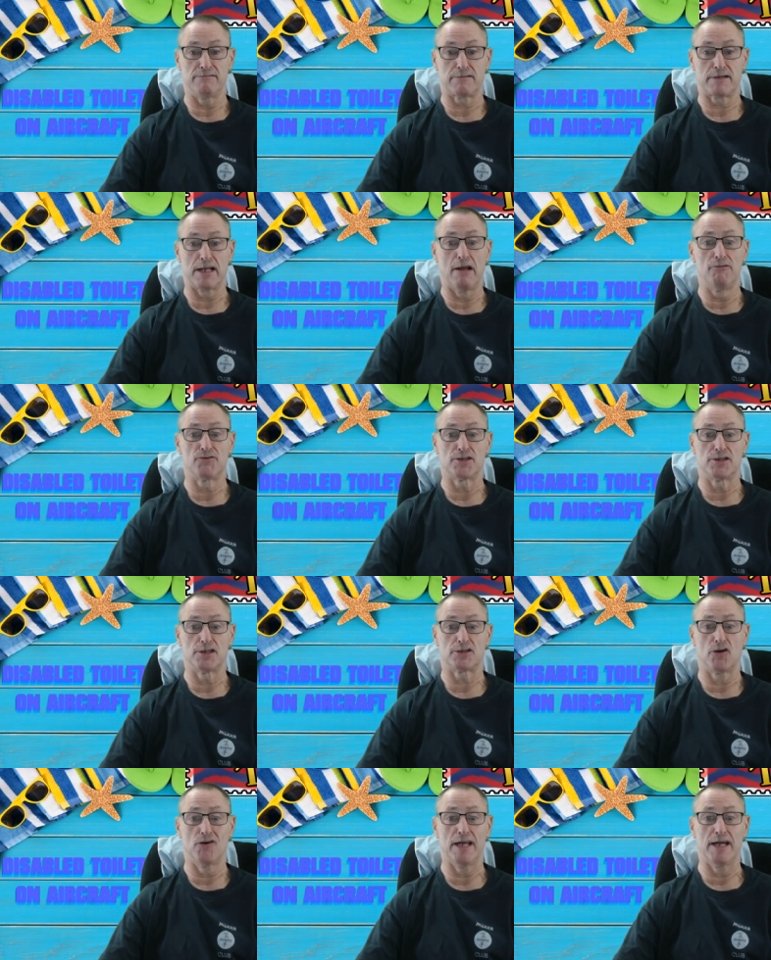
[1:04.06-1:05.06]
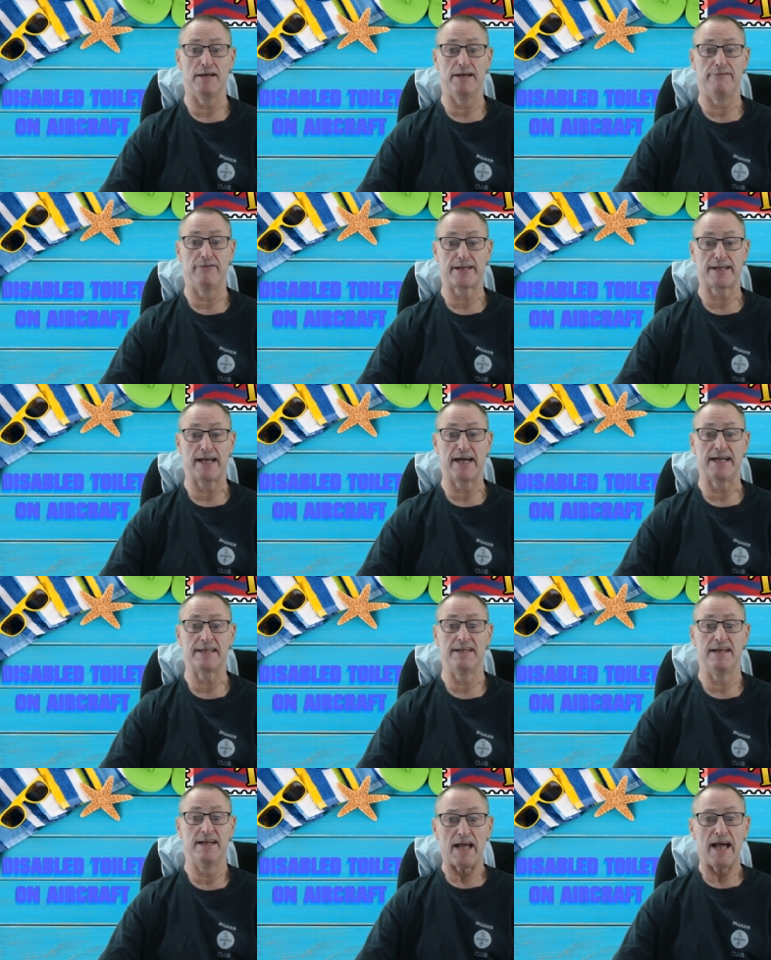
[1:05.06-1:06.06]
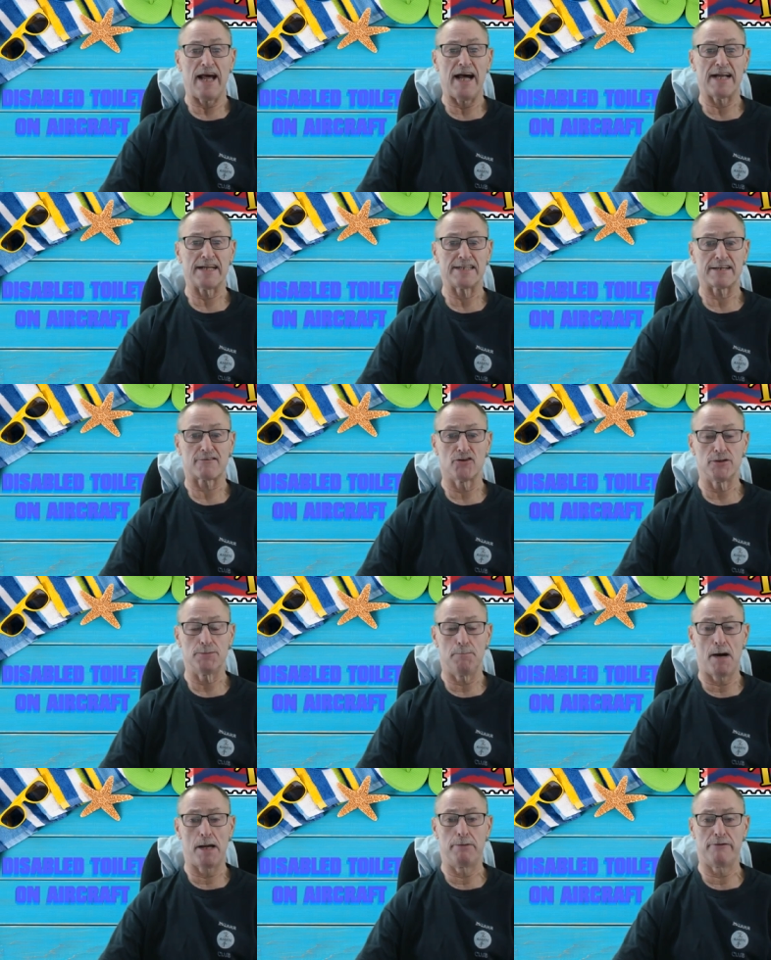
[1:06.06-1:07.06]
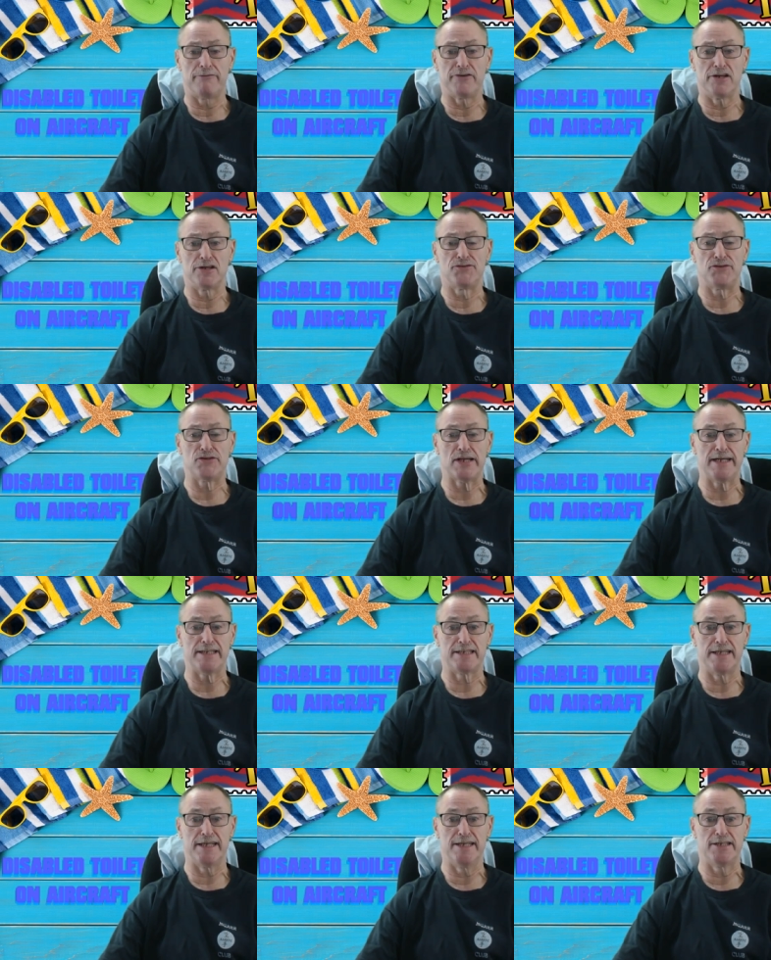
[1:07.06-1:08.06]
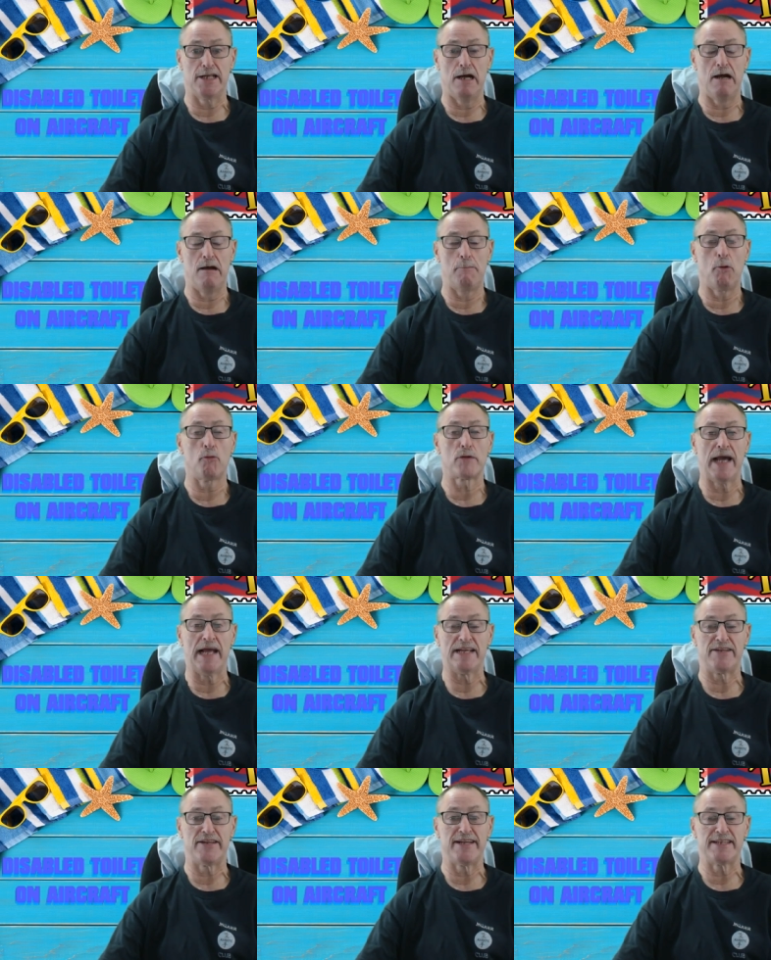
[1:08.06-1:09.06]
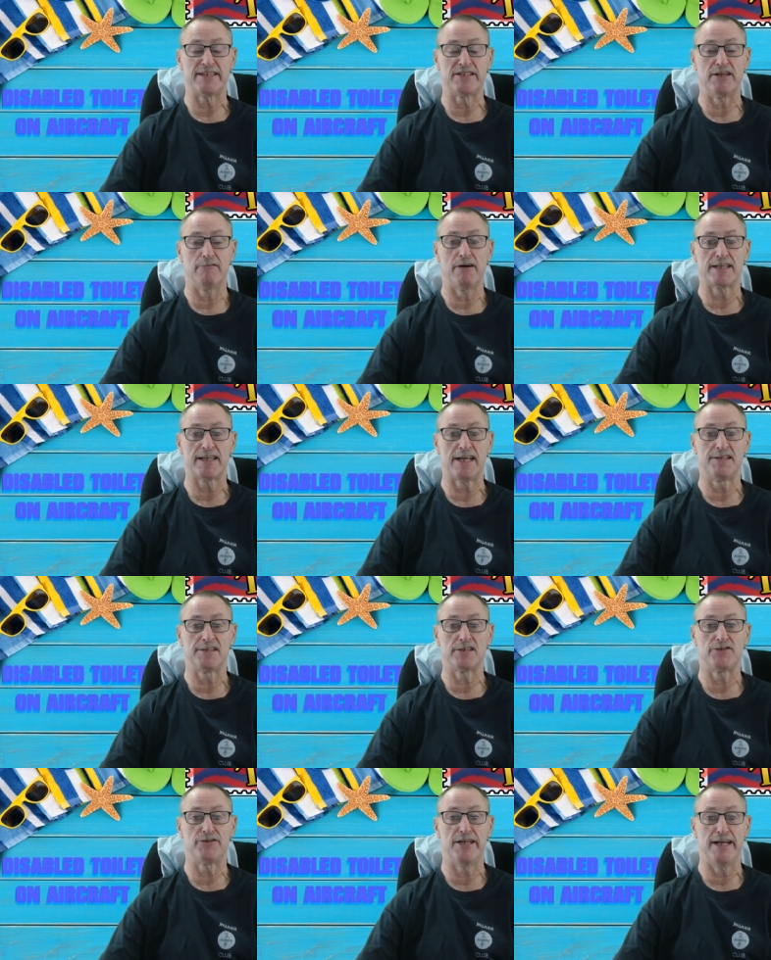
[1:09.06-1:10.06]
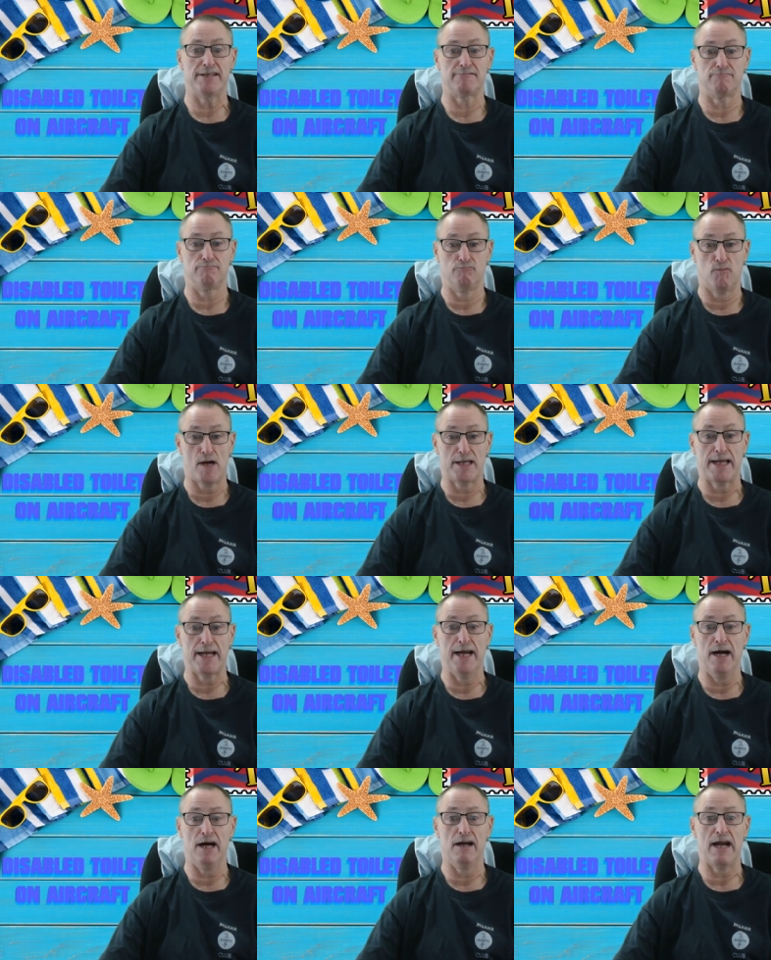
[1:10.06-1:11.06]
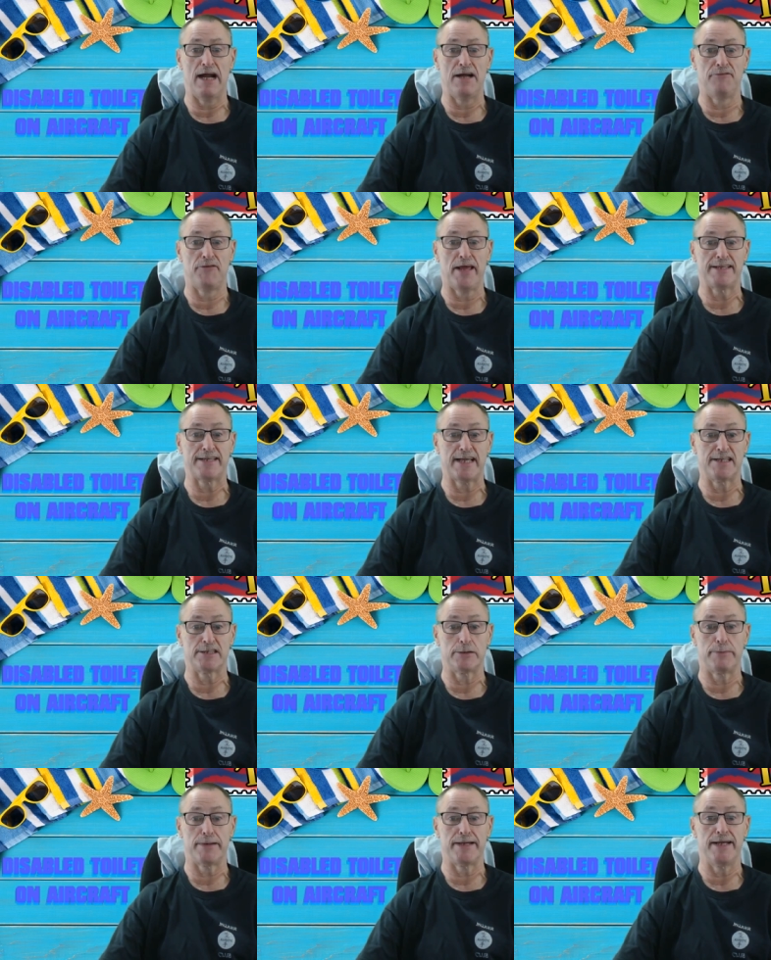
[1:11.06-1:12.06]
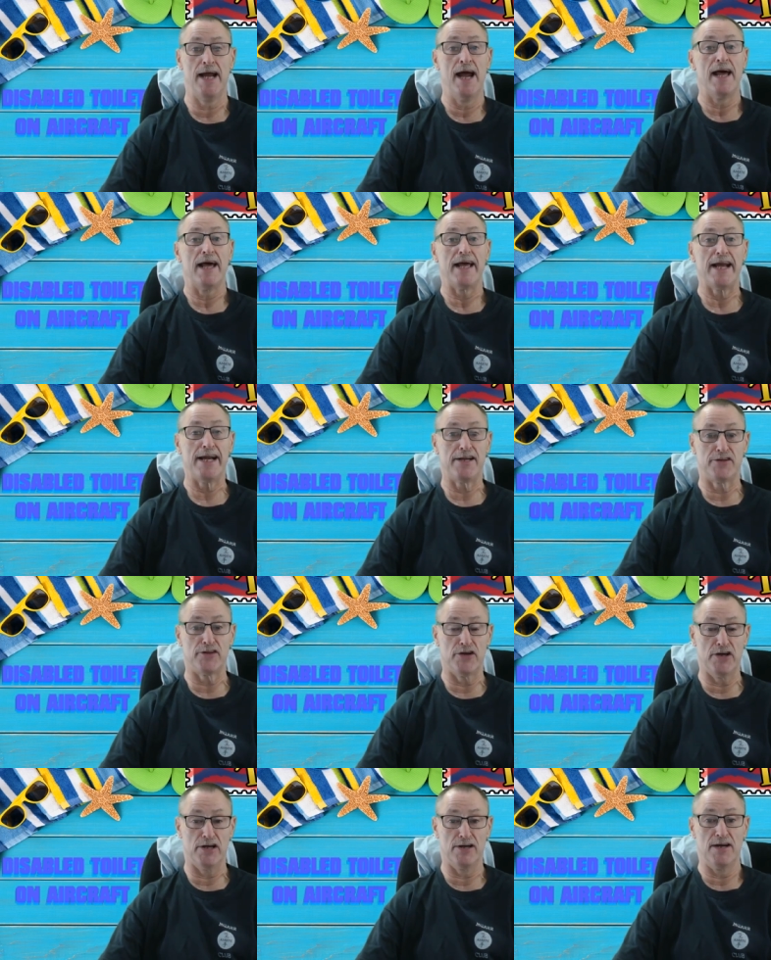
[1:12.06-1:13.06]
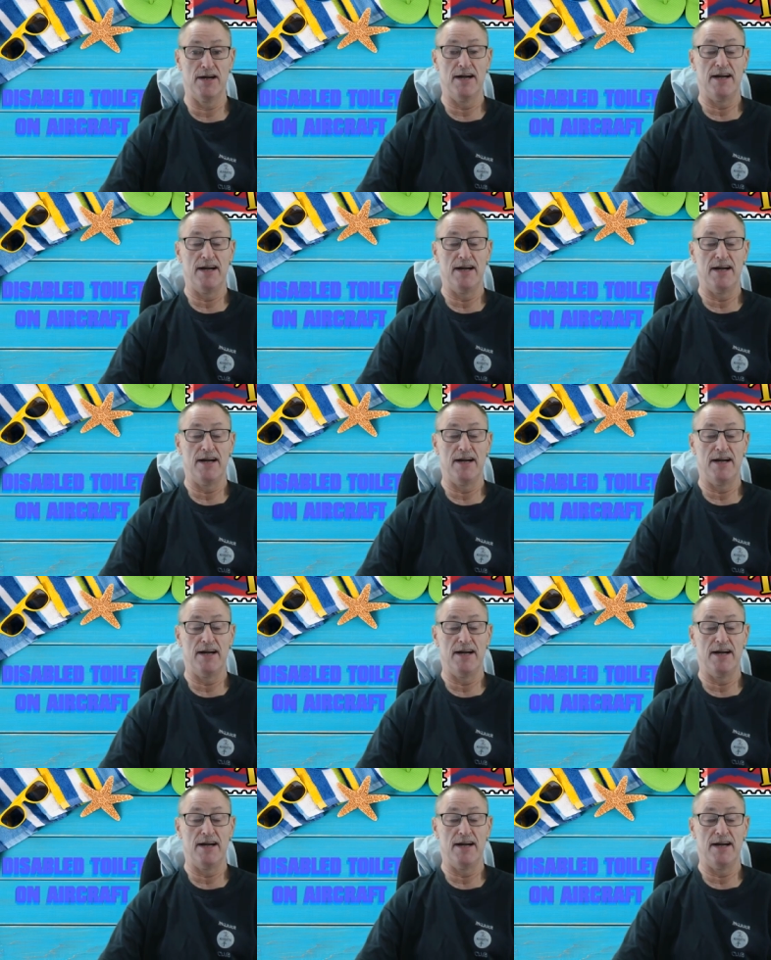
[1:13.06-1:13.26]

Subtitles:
close to the toilet if I can, and of course my preferred seat is a bulkhead seat, so I tend to sit where they are, and they tend to be either